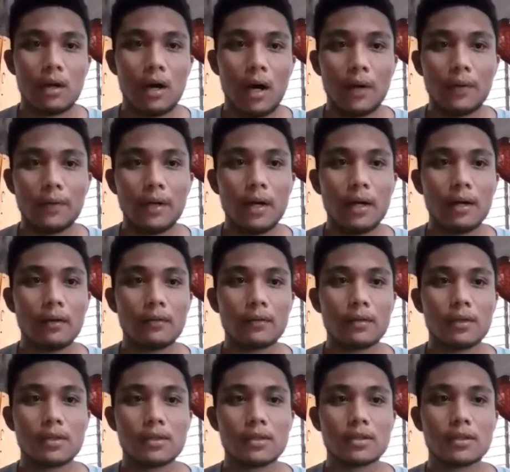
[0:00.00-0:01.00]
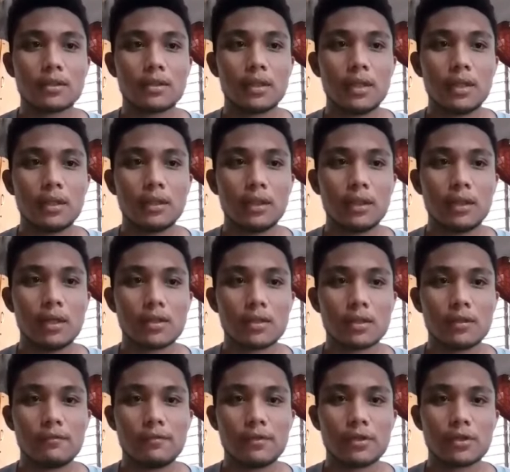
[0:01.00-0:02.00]
A rank that is treated as a
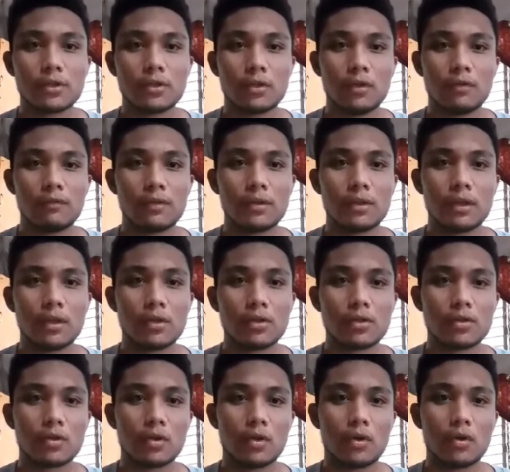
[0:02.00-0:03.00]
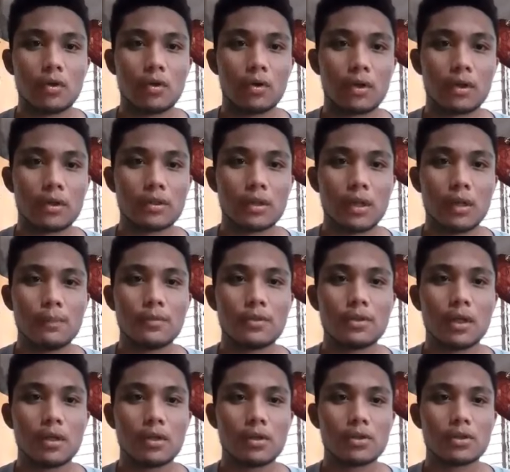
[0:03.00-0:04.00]
division of a genus or
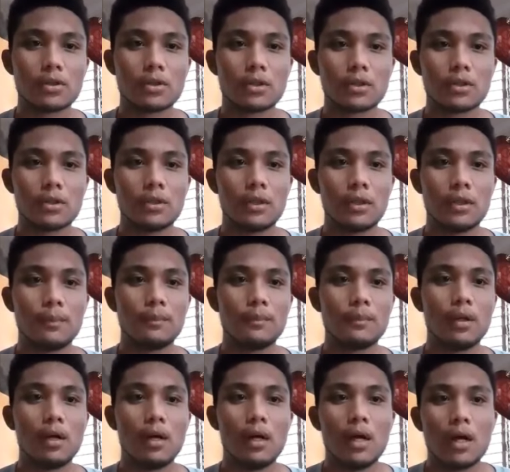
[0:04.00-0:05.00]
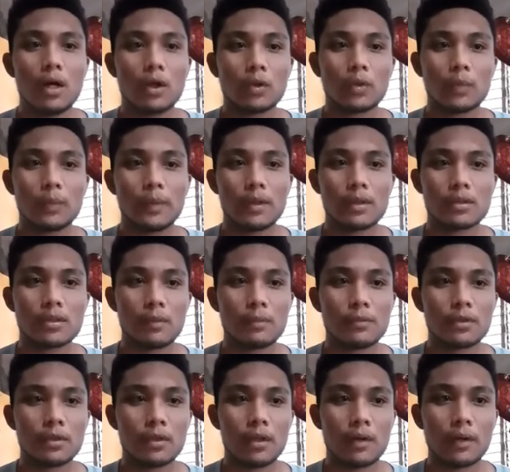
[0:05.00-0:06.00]
subgenus is deemed to be a
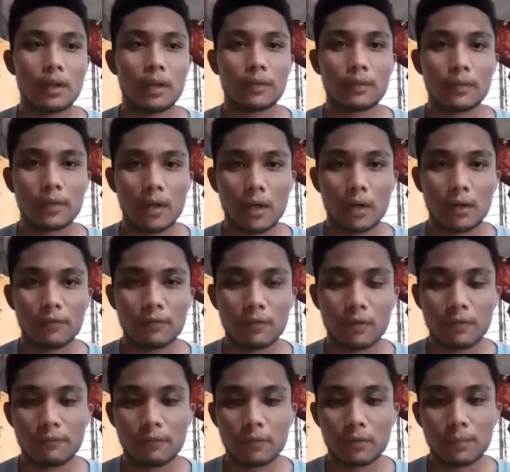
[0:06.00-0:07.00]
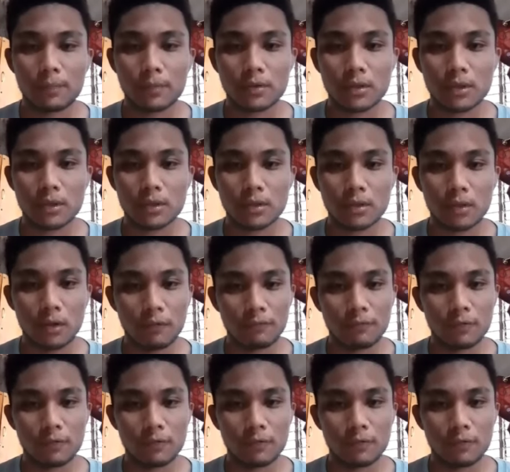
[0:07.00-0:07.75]
subgeneric rank for the purposes of